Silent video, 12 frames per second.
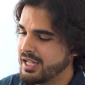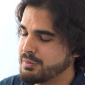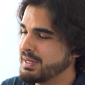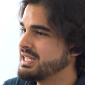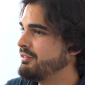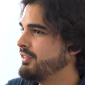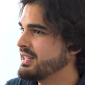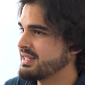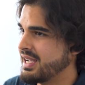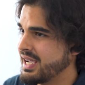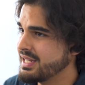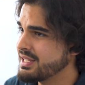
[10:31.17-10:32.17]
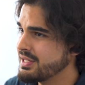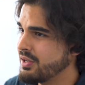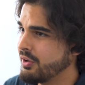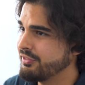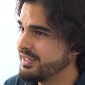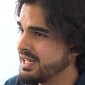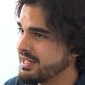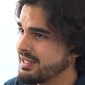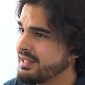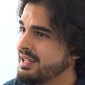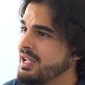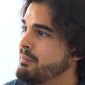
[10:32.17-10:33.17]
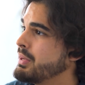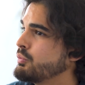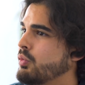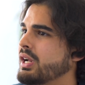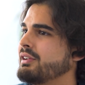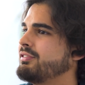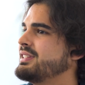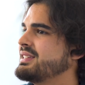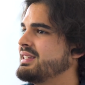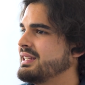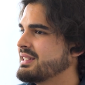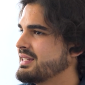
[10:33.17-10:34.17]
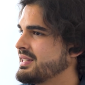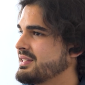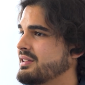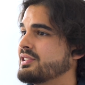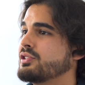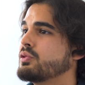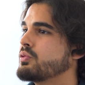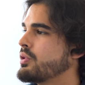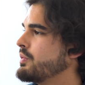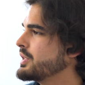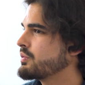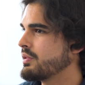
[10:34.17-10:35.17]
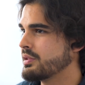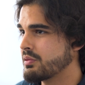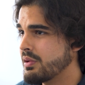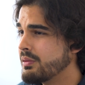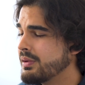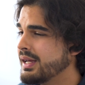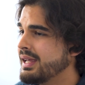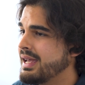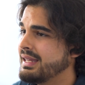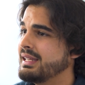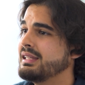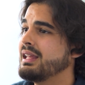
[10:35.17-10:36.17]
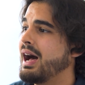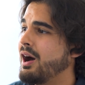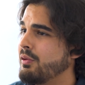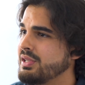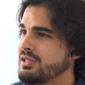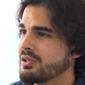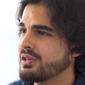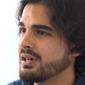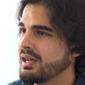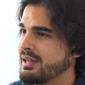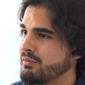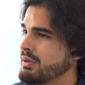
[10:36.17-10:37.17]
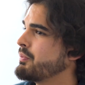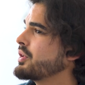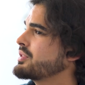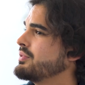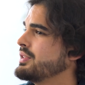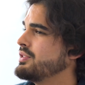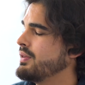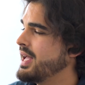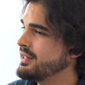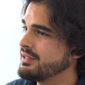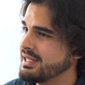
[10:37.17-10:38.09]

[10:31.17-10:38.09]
specific size of data. But what if this data set starts to grow and grow and grow? And then how is your report going to handle